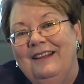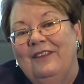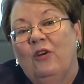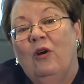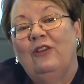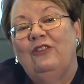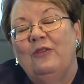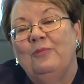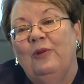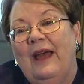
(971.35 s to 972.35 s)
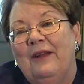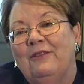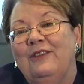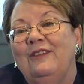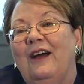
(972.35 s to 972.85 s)
The Cornerstone Plan
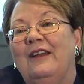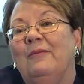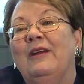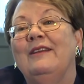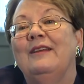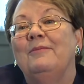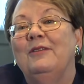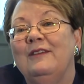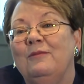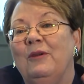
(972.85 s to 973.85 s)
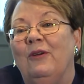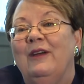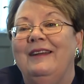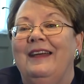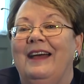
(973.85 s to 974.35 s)
was designed to bring us up to this
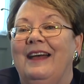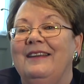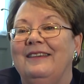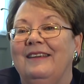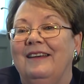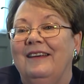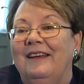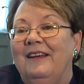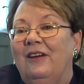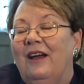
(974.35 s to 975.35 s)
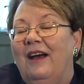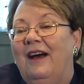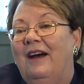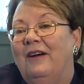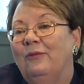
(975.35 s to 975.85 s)
period and to
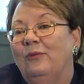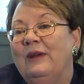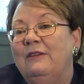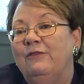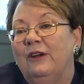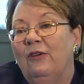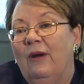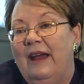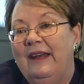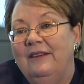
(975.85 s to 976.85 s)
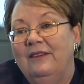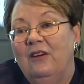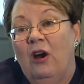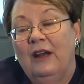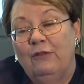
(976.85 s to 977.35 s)
reinvigorate
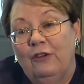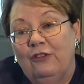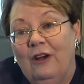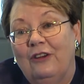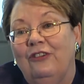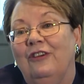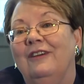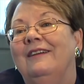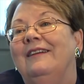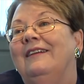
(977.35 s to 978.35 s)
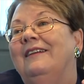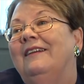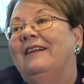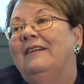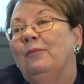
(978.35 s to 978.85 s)
our infrastructure,
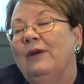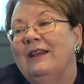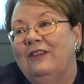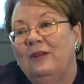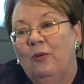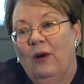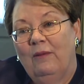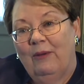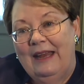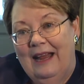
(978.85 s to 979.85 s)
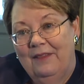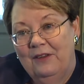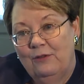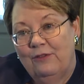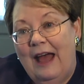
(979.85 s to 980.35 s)
bring us to the point where we had the
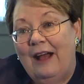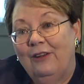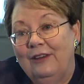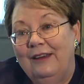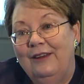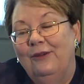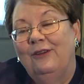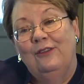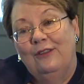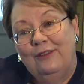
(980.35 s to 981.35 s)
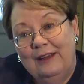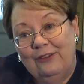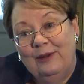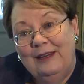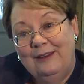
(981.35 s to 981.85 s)
new faculty who could do the
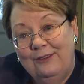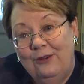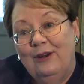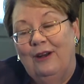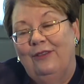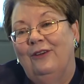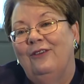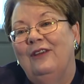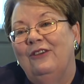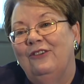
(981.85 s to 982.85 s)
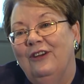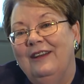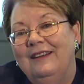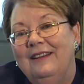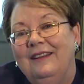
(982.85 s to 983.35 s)
things we need to do in our third century.
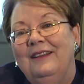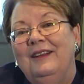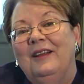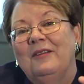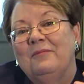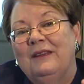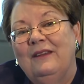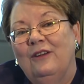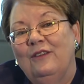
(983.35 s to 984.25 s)
But there